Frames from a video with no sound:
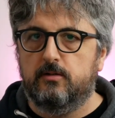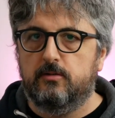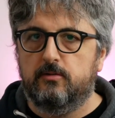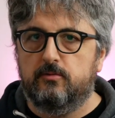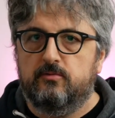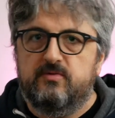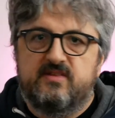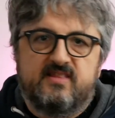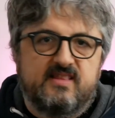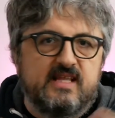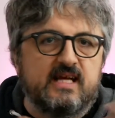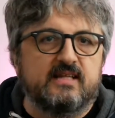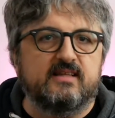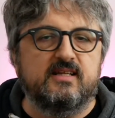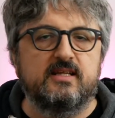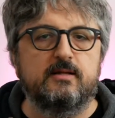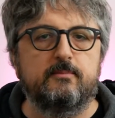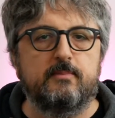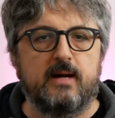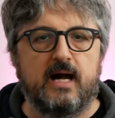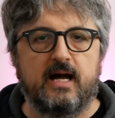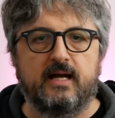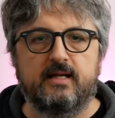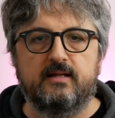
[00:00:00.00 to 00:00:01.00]
With that
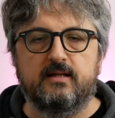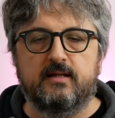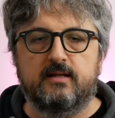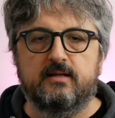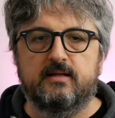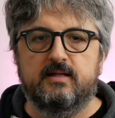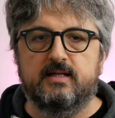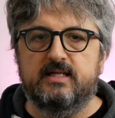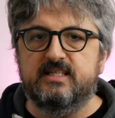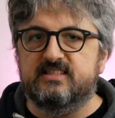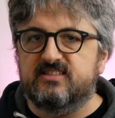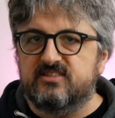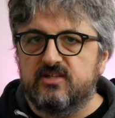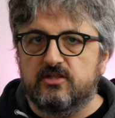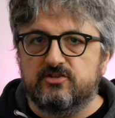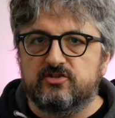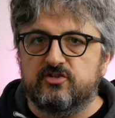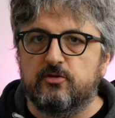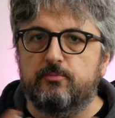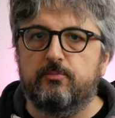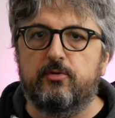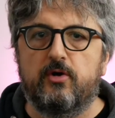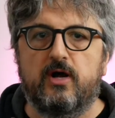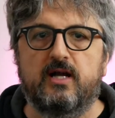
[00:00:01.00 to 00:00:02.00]
in mind, it's not
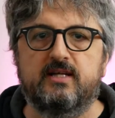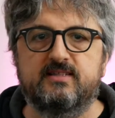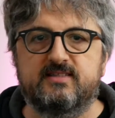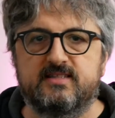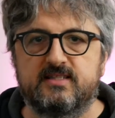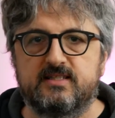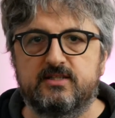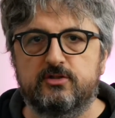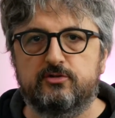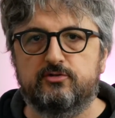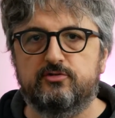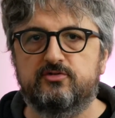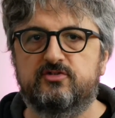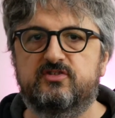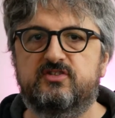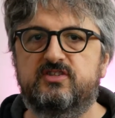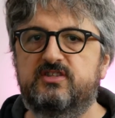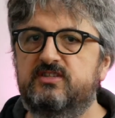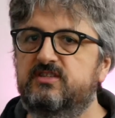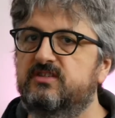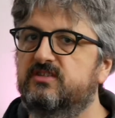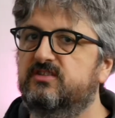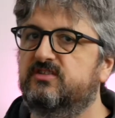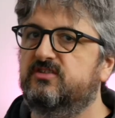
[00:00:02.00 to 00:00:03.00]
surprising to
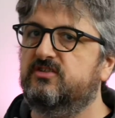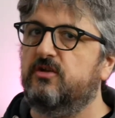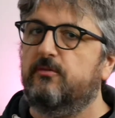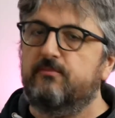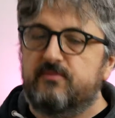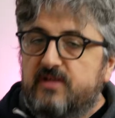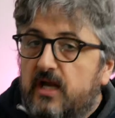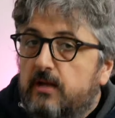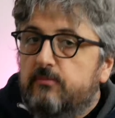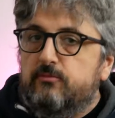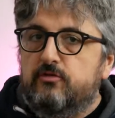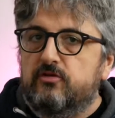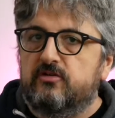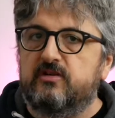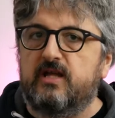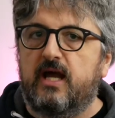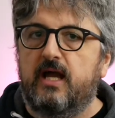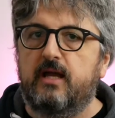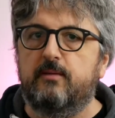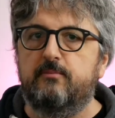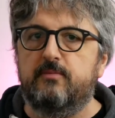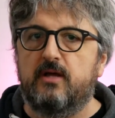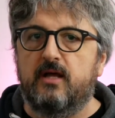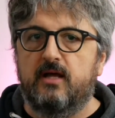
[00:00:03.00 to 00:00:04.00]
see from time to
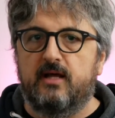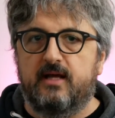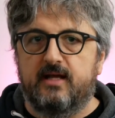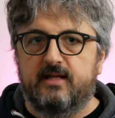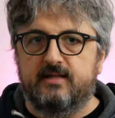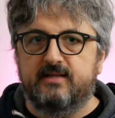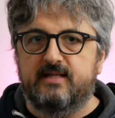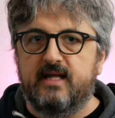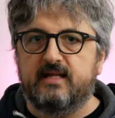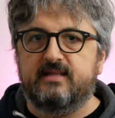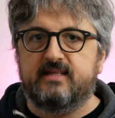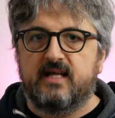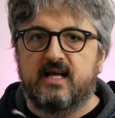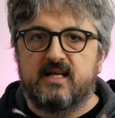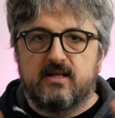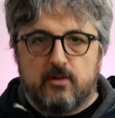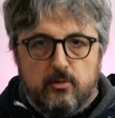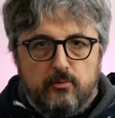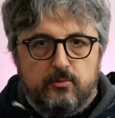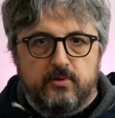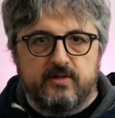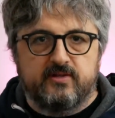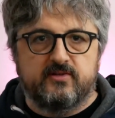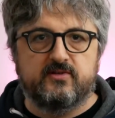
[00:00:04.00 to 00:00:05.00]
time data
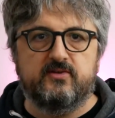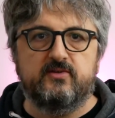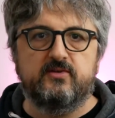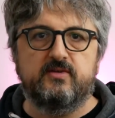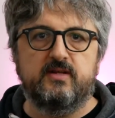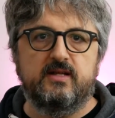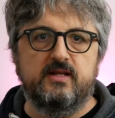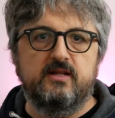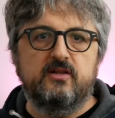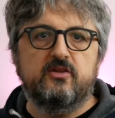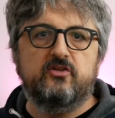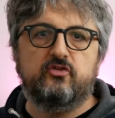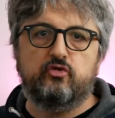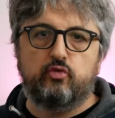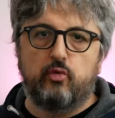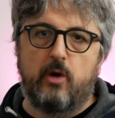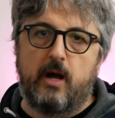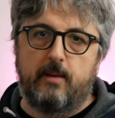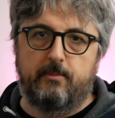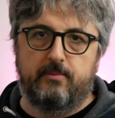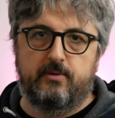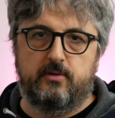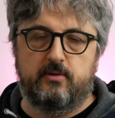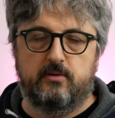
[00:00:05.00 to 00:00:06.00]
written in the
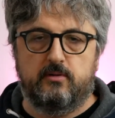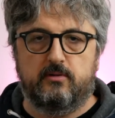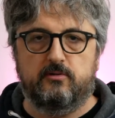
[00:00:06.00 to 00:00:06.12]
swap.